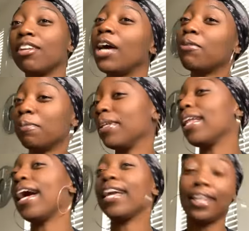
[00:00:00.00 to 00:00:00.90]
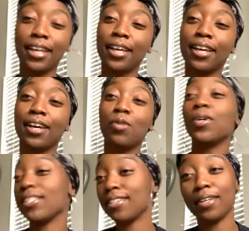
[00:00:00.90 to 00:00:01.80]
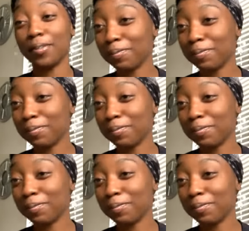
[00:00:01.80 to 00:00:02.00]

I would be like, what's up?